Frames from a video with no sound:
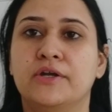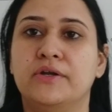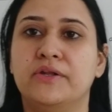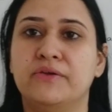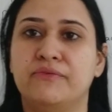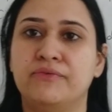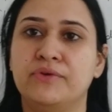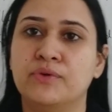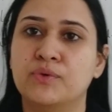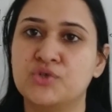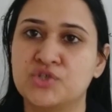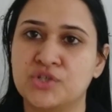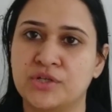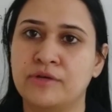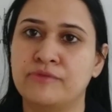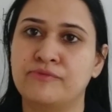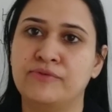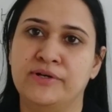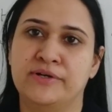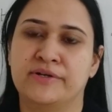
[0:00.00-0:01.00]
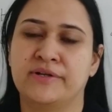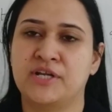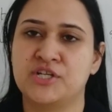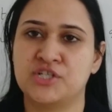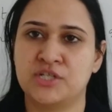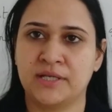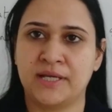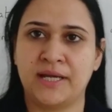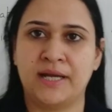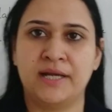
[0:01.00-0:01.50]
diffusion and
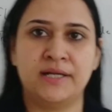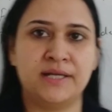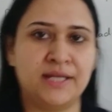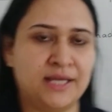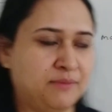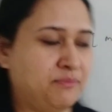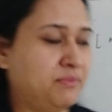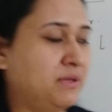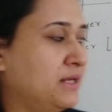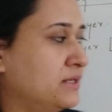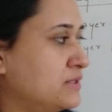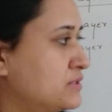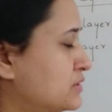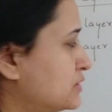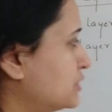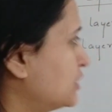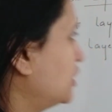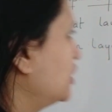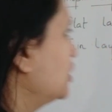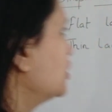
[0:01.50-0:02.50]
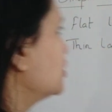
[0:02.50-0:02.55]
filtration can take place.